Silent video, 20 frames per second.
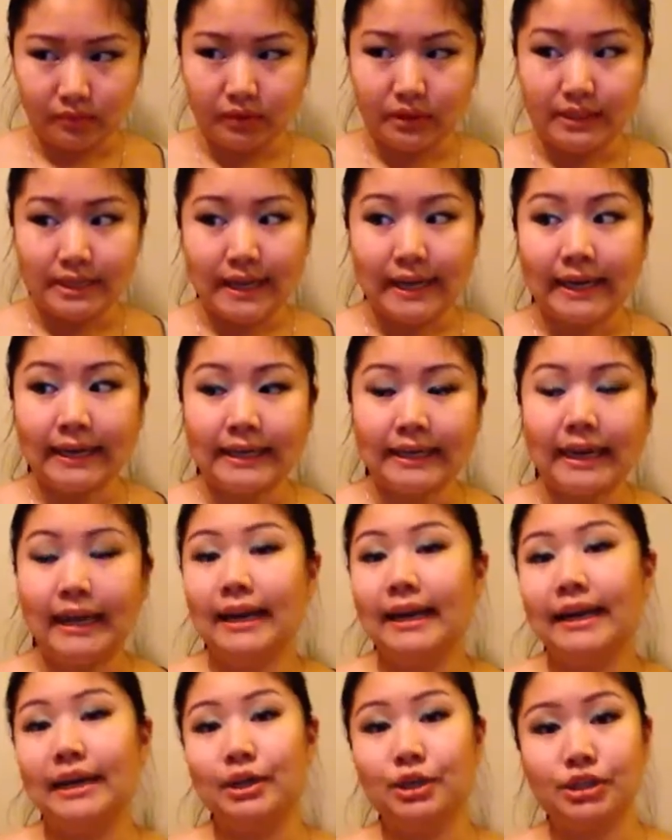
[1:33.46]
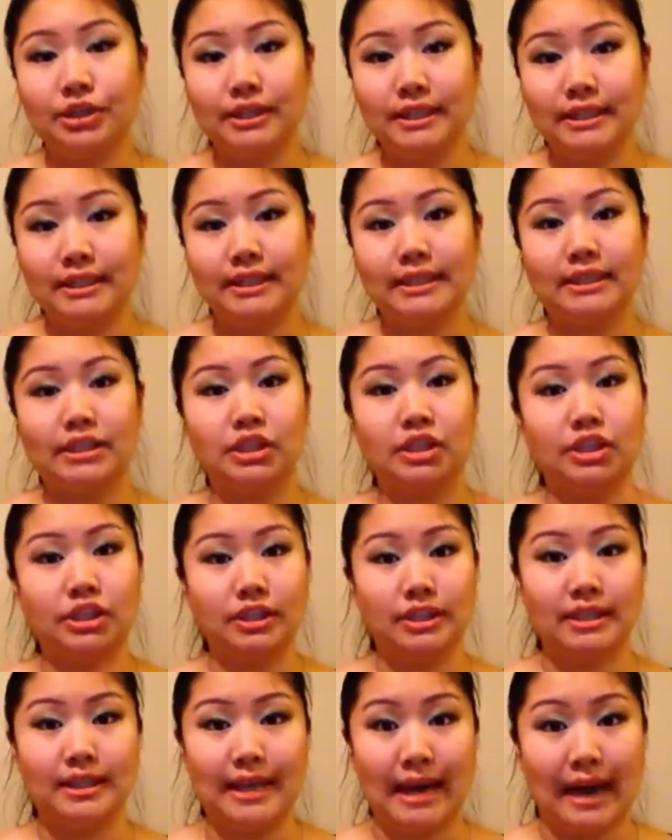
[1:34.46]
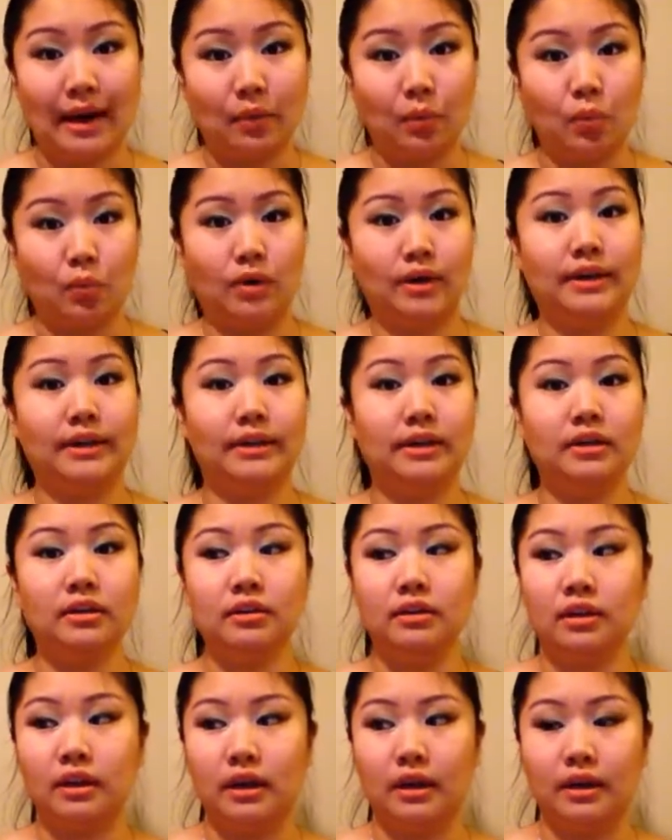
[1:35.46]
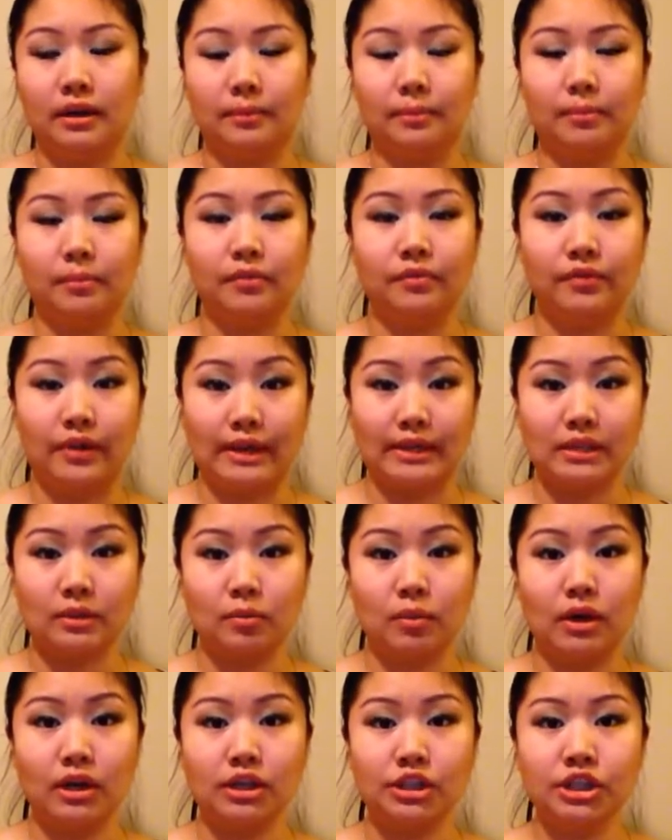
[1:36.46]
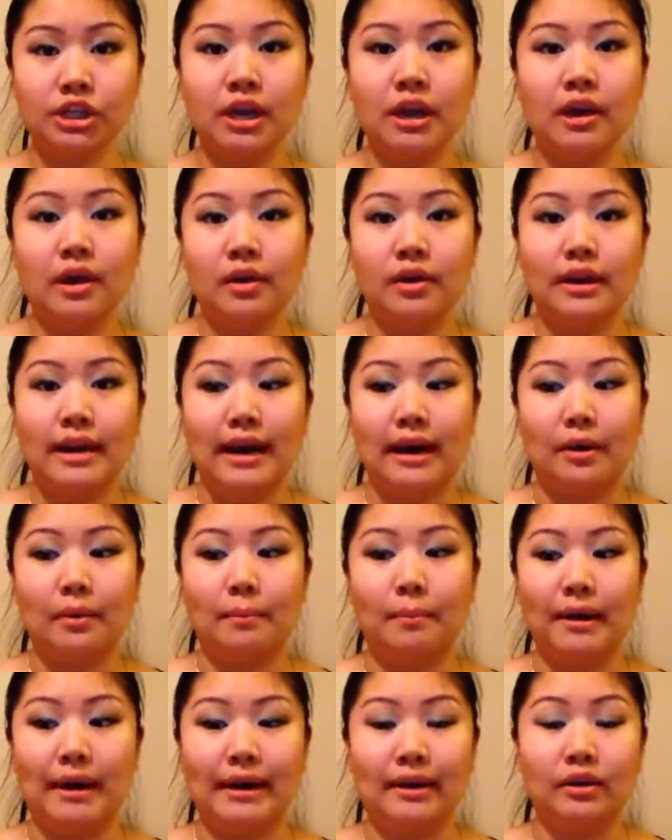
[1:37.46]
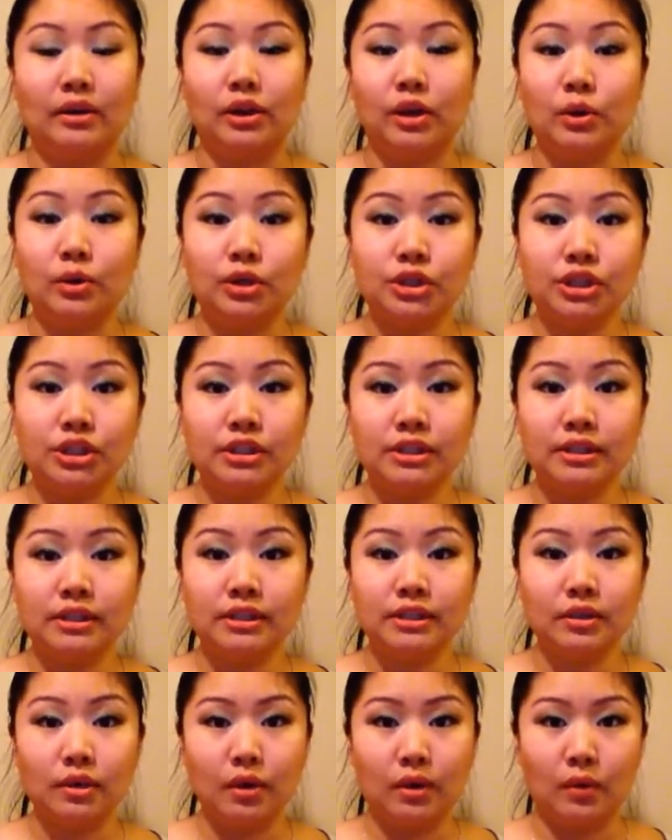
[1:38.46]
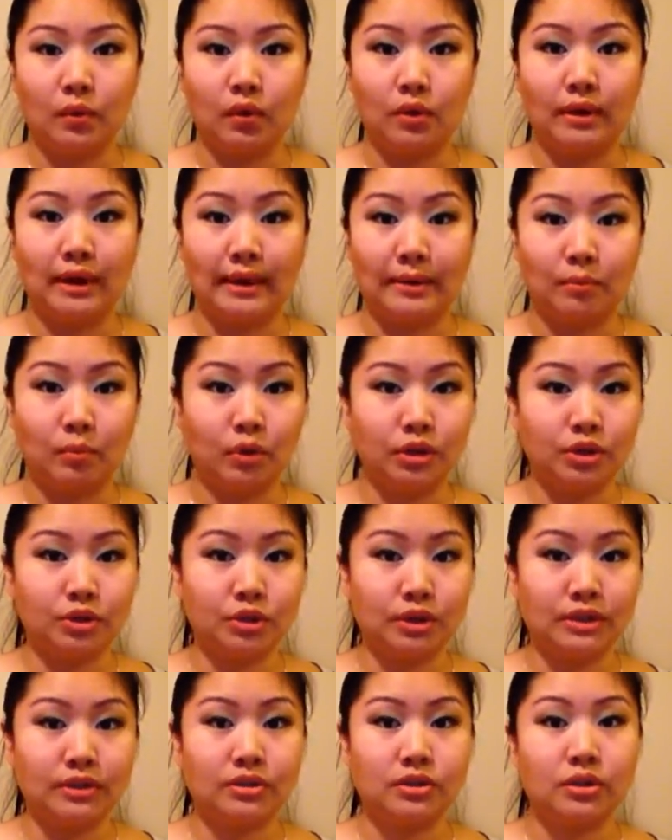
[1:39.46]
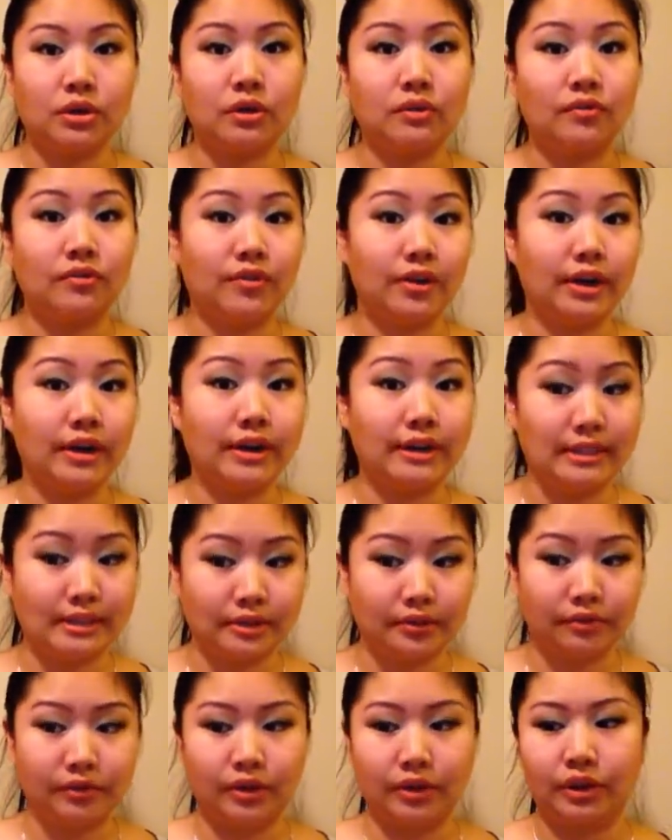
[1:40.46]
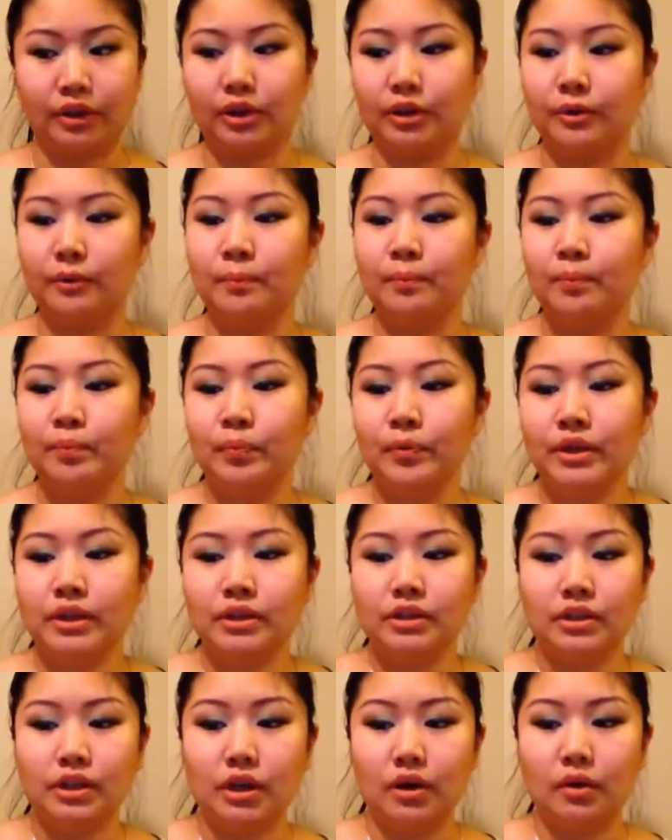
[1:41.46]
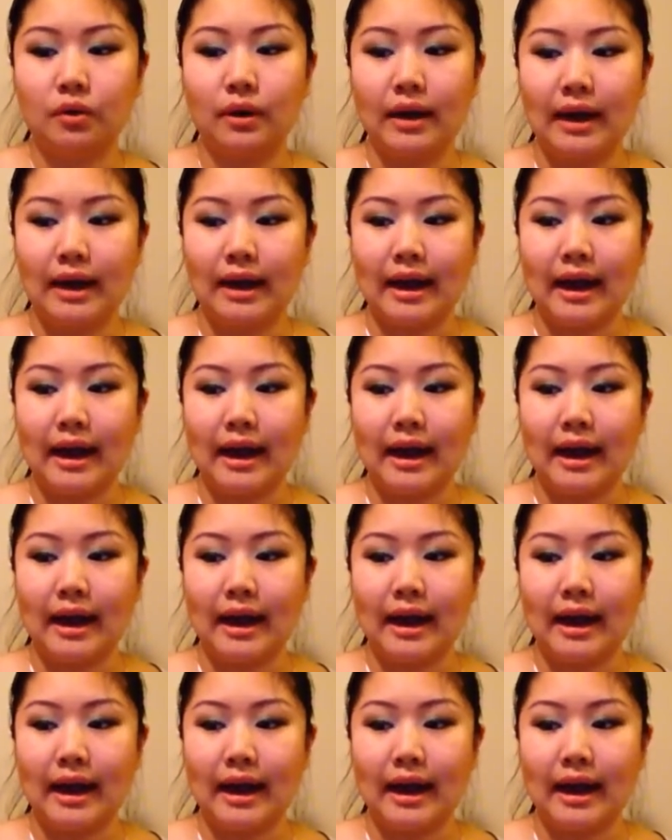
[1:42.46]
day and night, I usually stick to just that one face wash. Now, my lotions and moisturizers are very different though. So